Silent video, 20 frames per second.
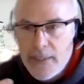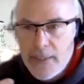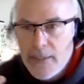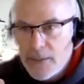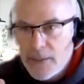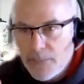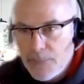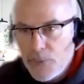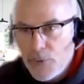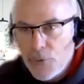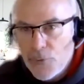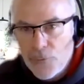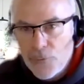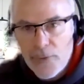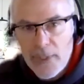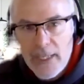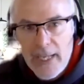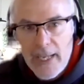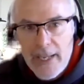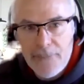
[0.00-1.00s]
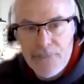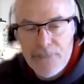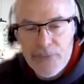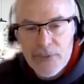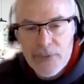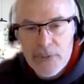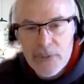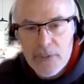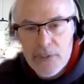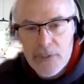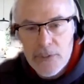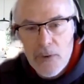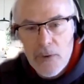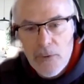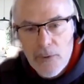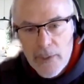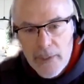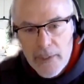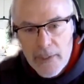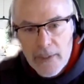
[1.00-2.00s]
some great emphasis
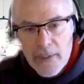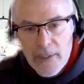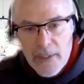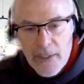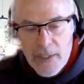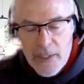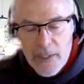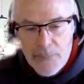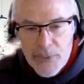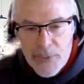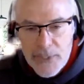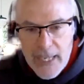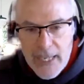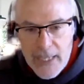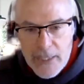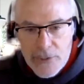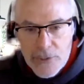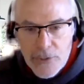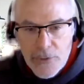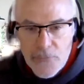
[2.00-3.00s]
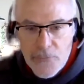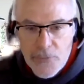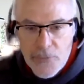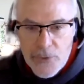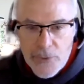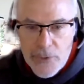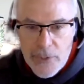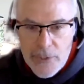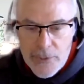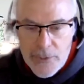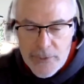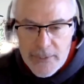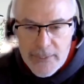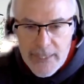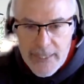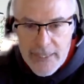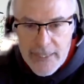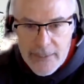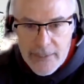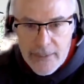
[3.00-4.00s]
on the protection of your
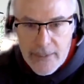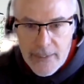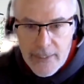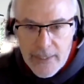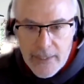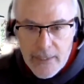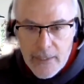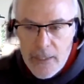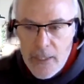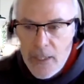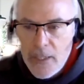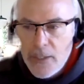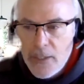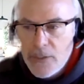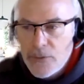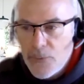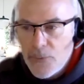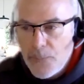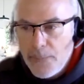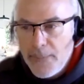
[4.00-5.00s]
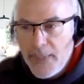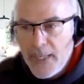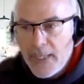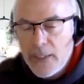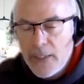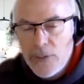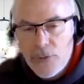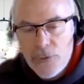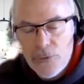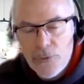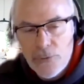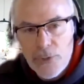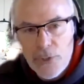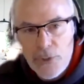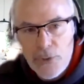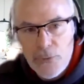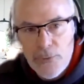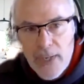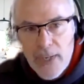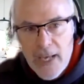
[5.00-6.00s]
data there. So making sure that
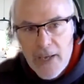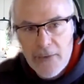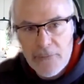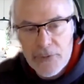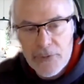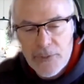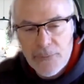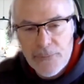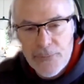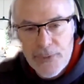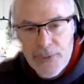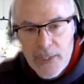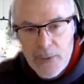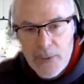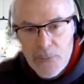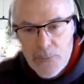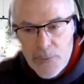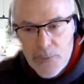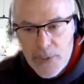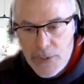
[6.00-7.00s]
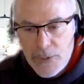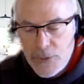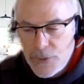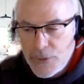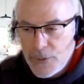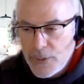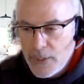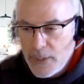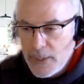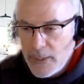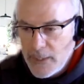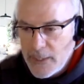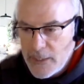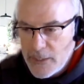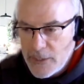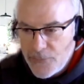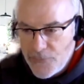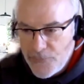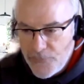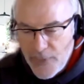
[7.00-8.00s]
you have something which
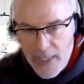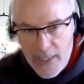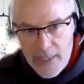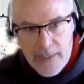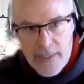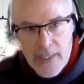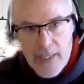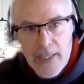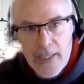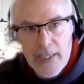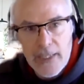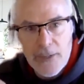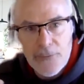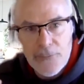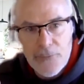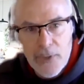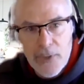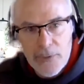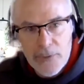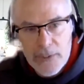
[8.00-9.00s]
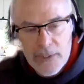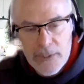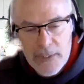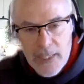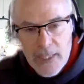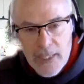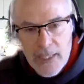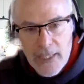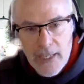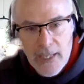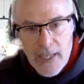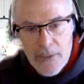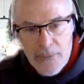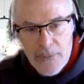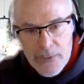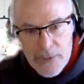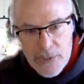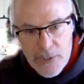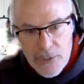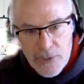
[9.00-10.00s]
is very tight around how
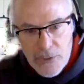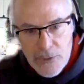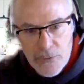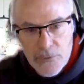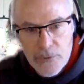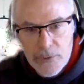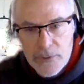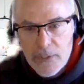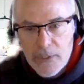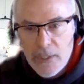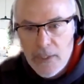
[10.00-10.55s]
it's secured,